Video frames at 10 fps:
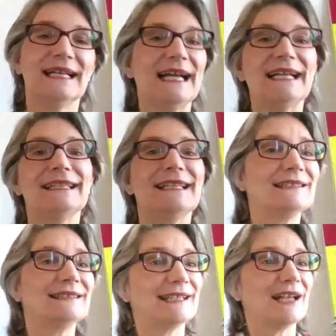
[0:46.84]
And
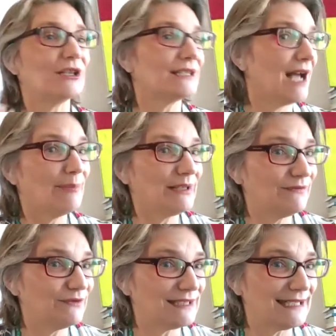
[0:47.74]
that's our topic
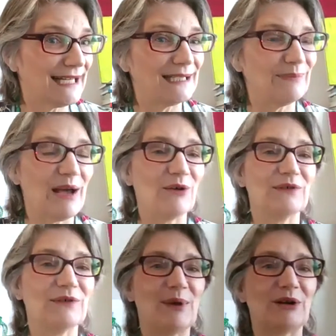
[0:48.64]
for today, the power
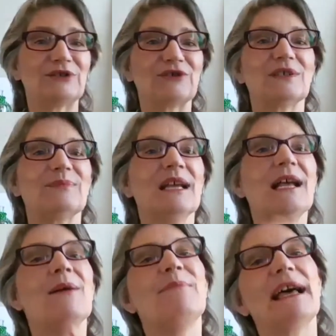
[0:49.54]
of partnership.
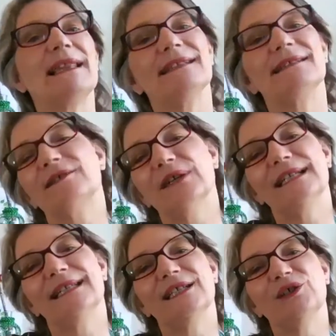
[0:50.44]
Beth, is there
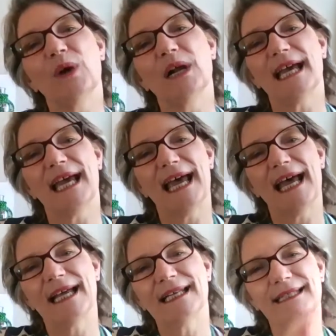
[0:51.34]
anything you want to
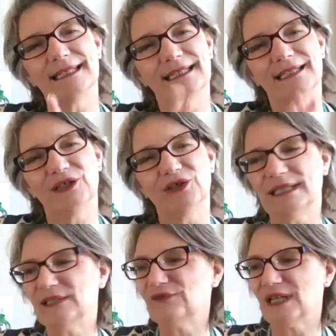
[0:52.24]
add to your
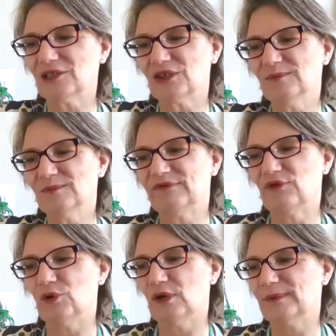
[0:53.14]
introduction
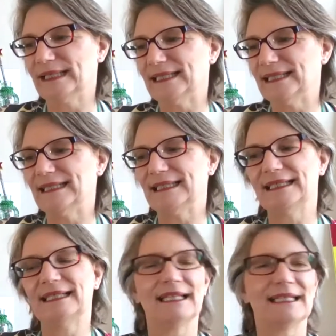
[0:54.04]
before we
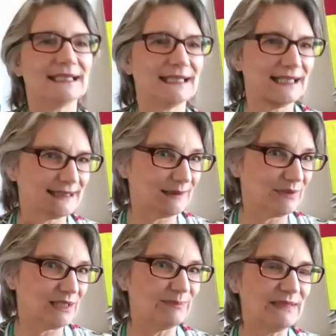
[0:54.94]
get into some
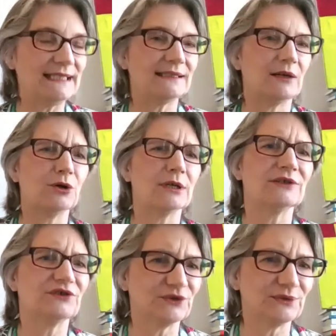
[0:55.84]
of the meat or
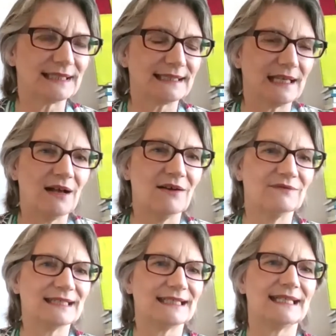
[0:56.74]
juice of
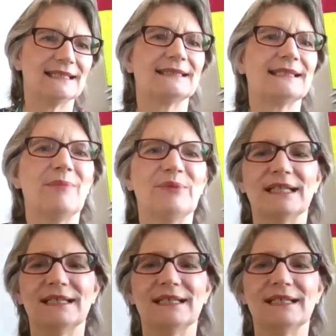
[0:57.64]
today's topic?